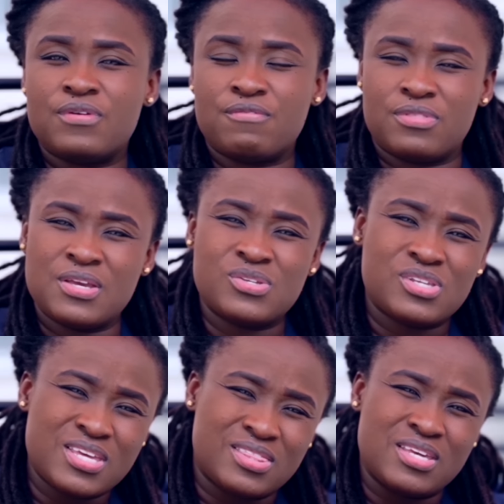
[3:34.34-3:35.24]
If things
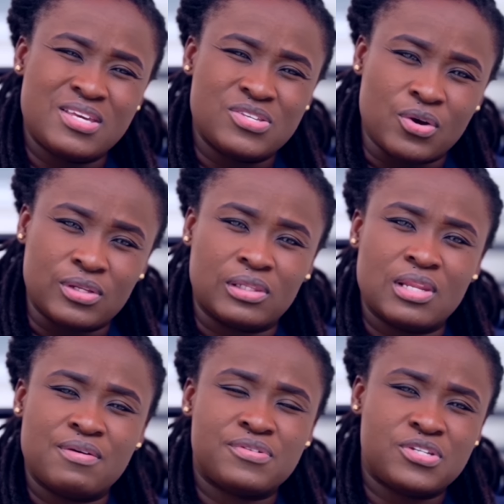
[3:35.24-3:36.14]
like these are
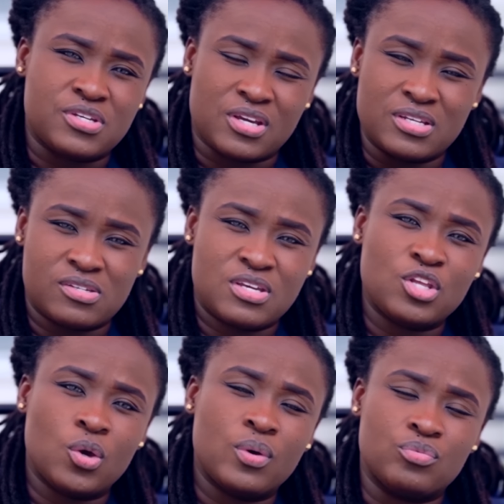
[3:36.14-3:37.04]
left to
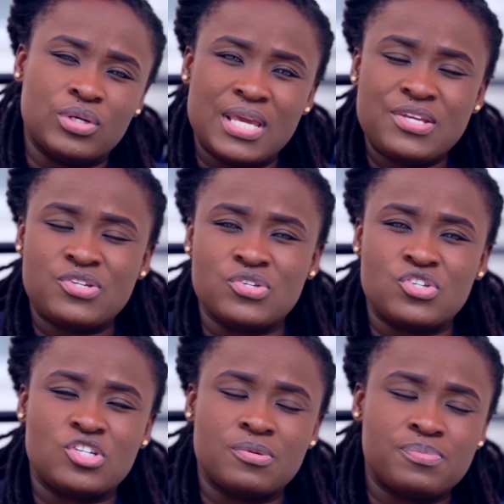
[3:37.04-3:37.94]
continue in
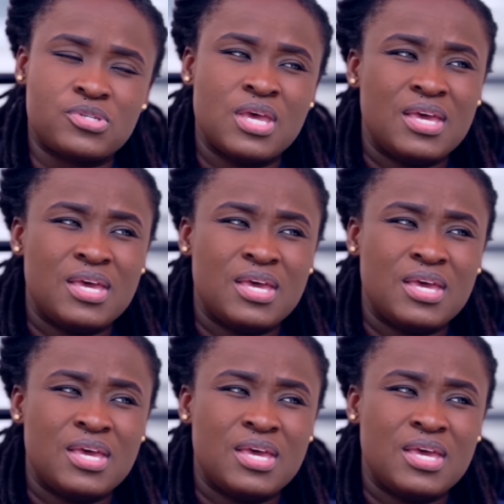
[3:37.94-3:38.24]
relationships,